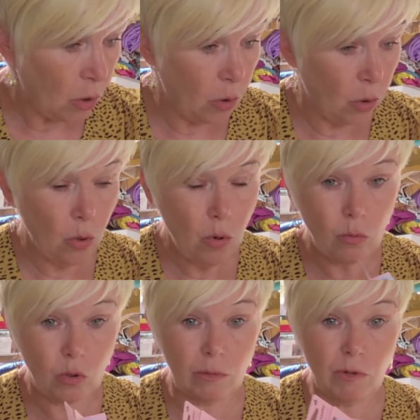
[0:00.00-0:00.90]
Oh,
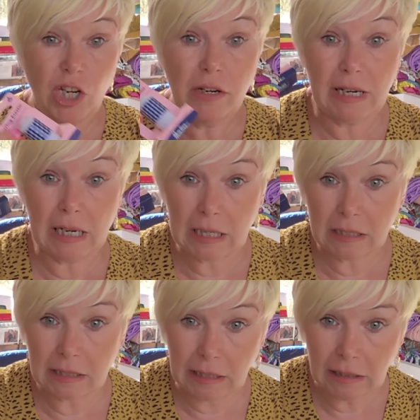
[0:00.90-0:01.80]
some shearing
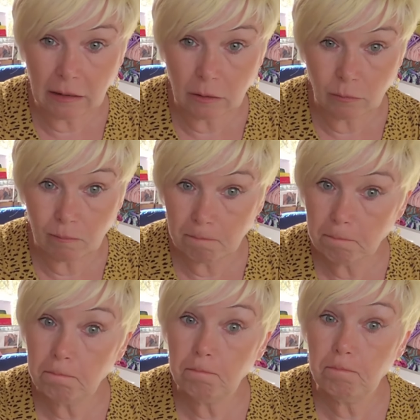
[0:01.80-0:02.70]
elastic.
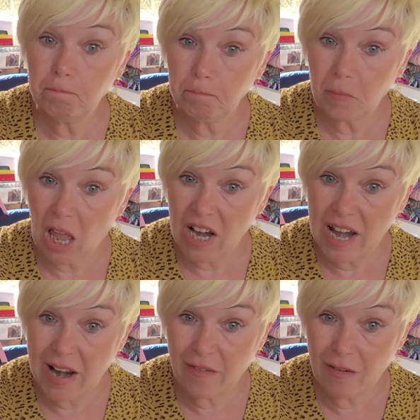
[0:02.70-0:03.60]

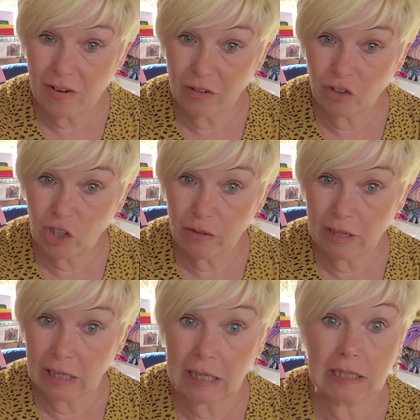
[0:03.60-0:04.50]
Never have enough
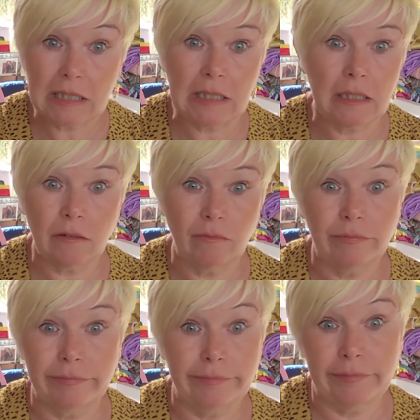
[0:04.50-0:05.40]
shearing elastic,
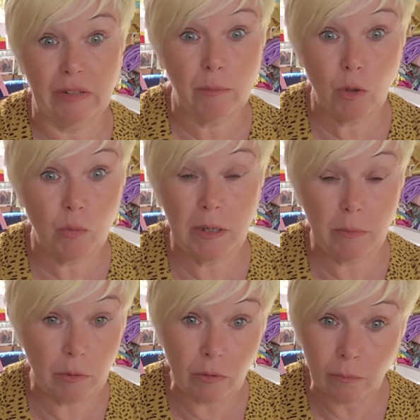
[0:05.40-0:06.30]
most
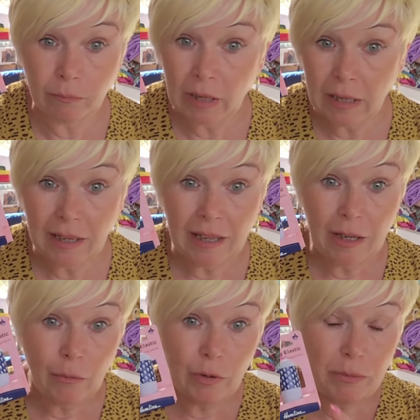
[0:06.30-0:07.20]
people.
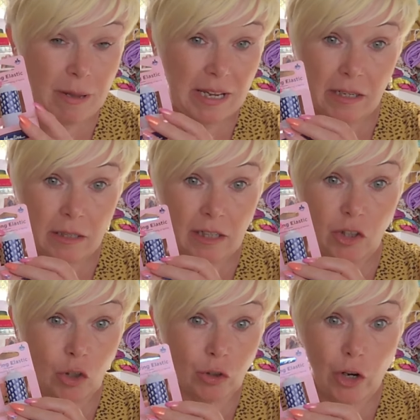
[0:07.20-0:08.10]
With me,
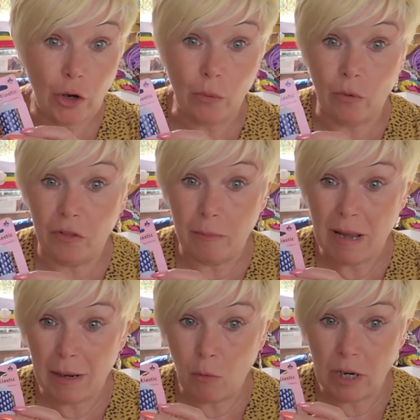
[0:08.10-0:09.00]
you'll know that
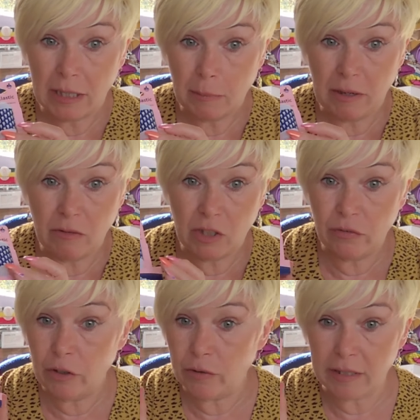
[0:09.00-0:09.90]
my one experience of
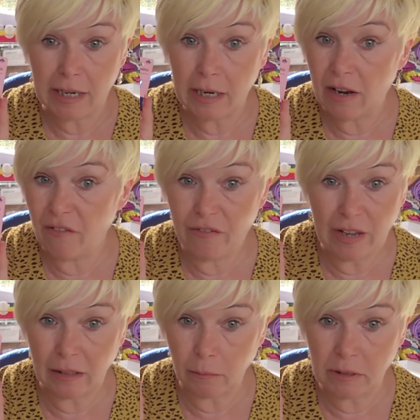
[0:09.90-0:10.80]
using it
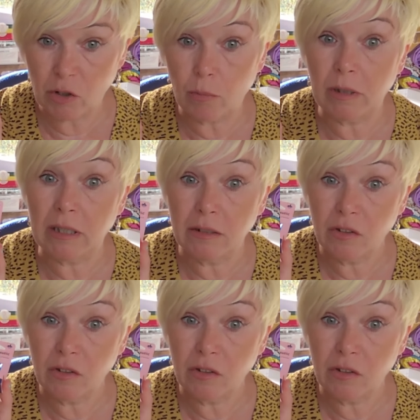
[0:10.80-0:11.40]
failed miserably.